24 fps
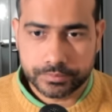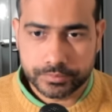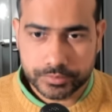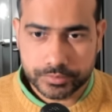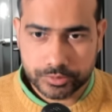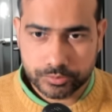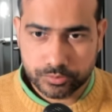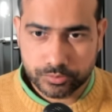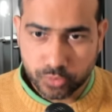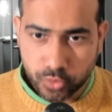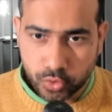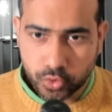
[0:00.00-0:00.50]

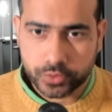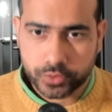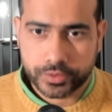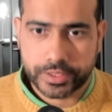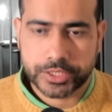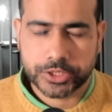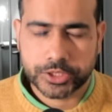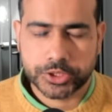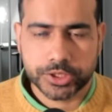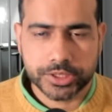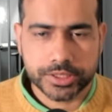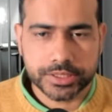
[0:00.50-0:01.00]
more
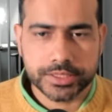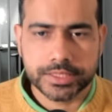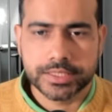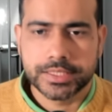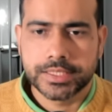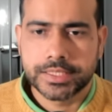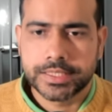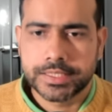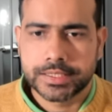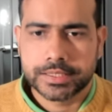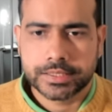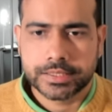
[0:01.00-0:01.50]
actually
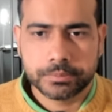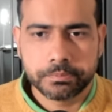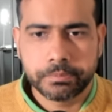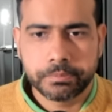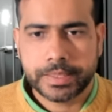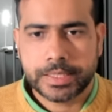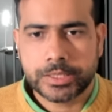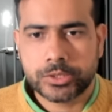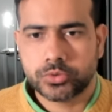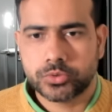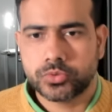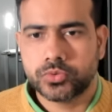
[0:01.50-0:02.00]

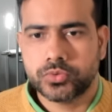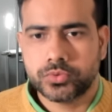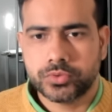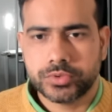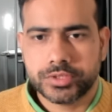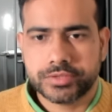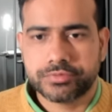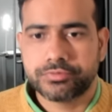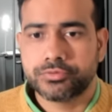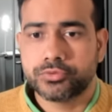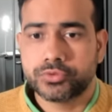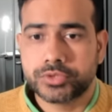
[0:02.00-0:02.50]
compared to
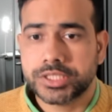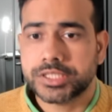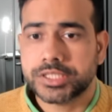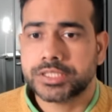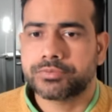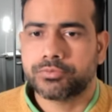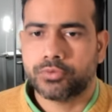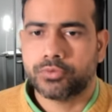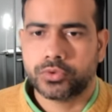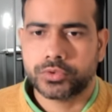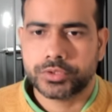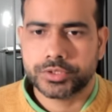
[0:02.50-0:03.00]
if you just
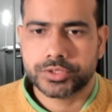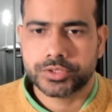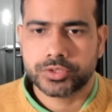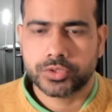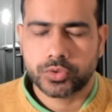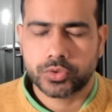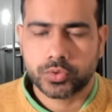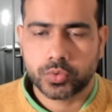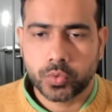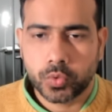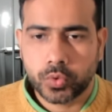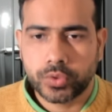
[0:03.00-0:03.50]
focus
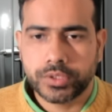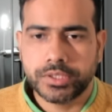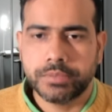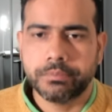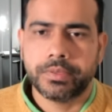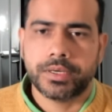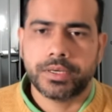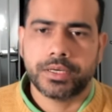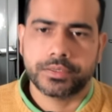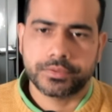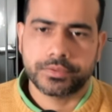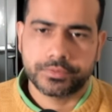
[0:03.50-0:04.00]
on coding
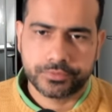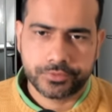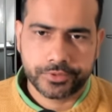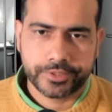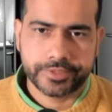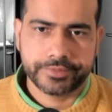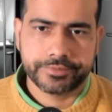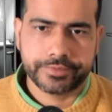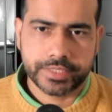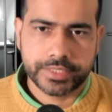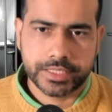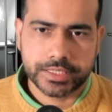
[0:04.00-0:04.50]
part of
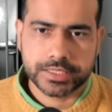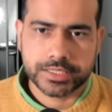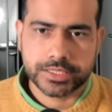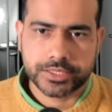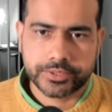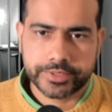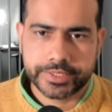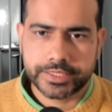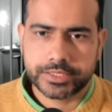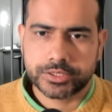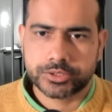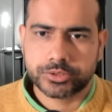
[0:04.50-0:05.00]
quant finance
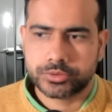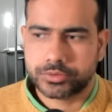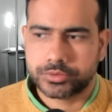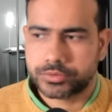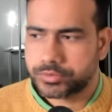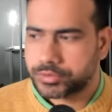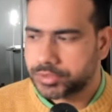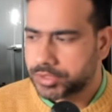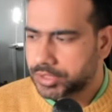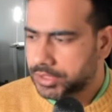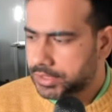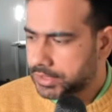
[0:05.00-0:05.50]
right
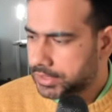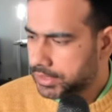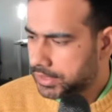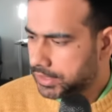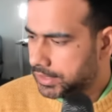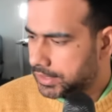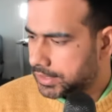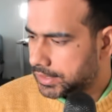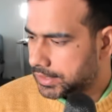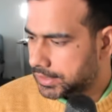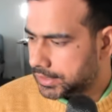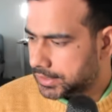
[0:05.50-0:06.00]
so
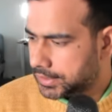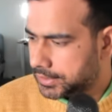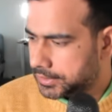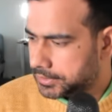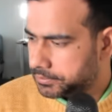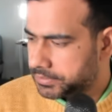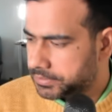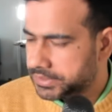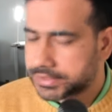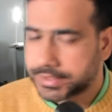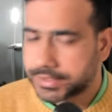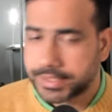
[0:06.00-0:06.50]
uh,
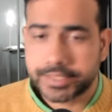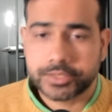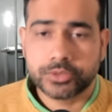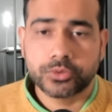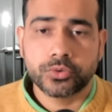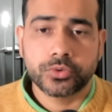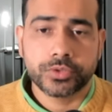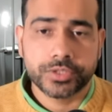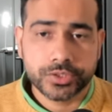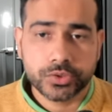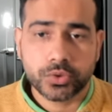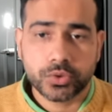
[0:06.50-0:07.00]
beside
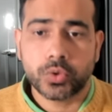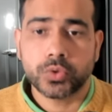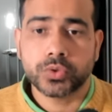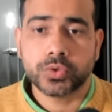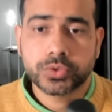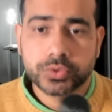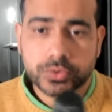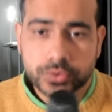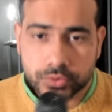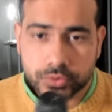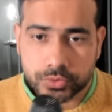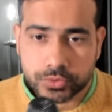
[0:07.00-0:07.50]
coding
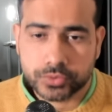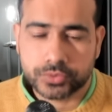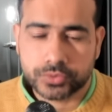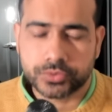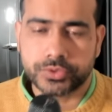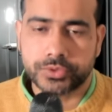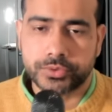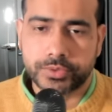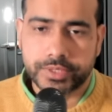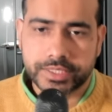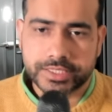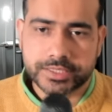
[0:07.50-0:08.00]
also
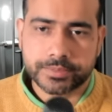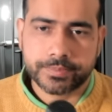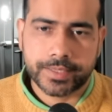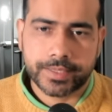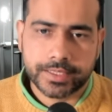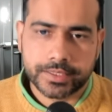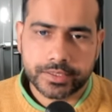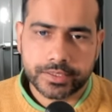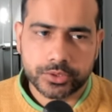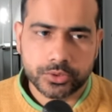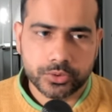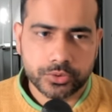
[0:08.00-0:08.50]
you know
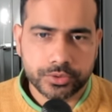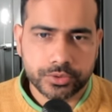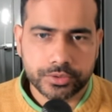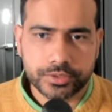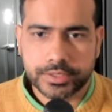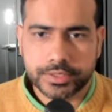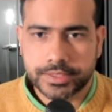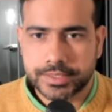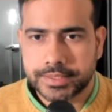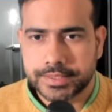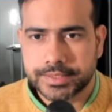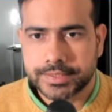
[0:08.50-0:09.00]
expand
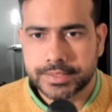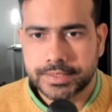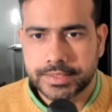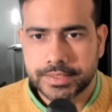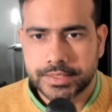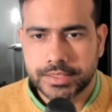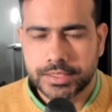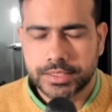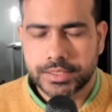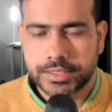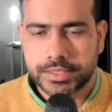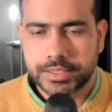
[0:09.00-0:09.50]
your uh,
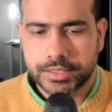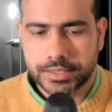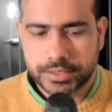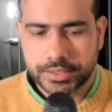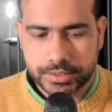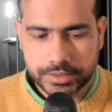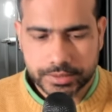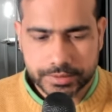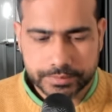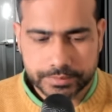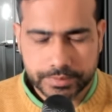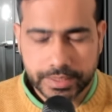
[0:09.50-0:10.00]

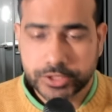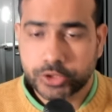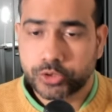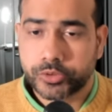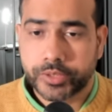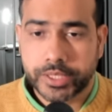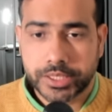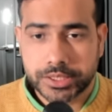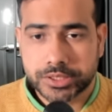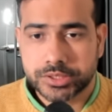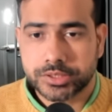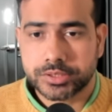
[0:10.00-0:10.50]
uh,
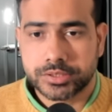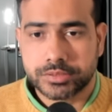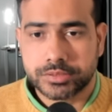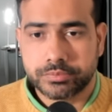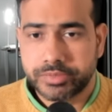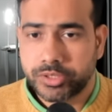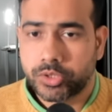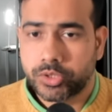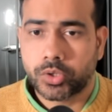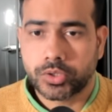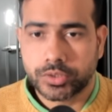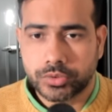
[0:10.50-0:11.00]
education
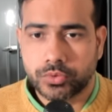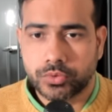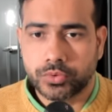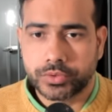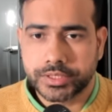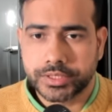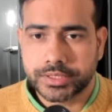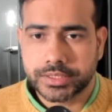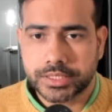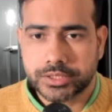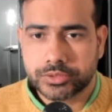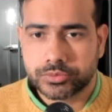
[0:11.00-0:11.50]
beyond
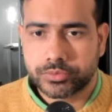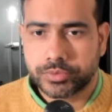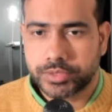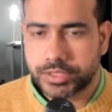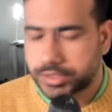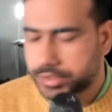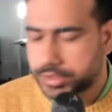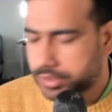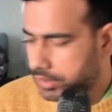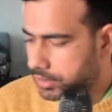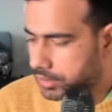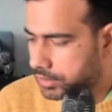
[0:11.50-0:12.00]
coding that's
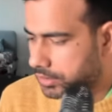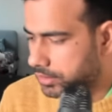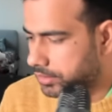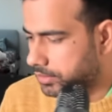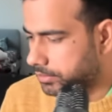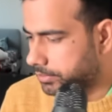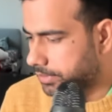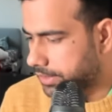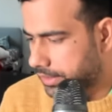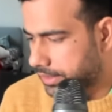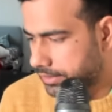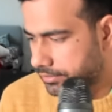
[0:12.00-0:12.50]
what uh,
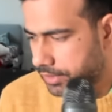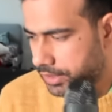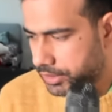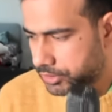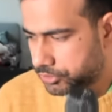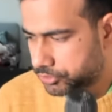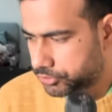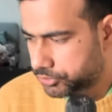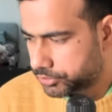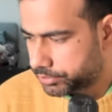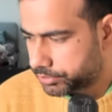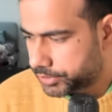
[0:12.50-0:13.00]
my
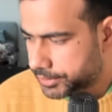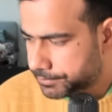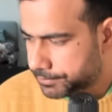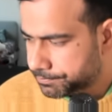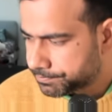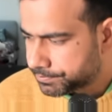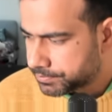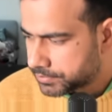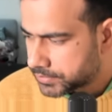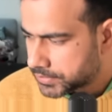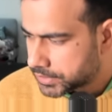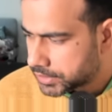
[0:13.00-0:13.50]
advice would be
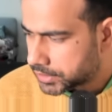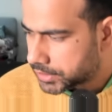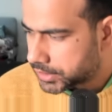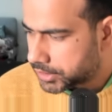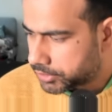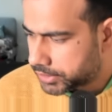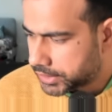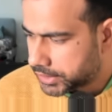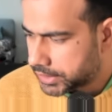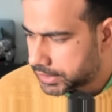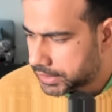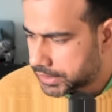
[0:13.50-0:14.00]

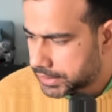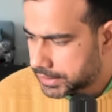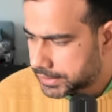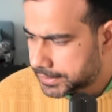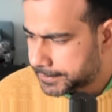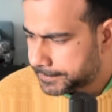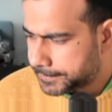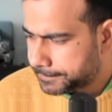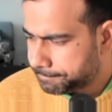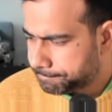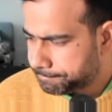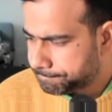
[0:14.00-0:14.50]
okay
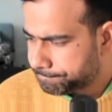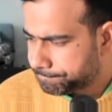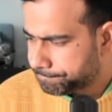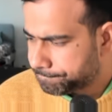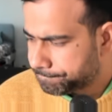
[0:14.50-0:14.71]
um,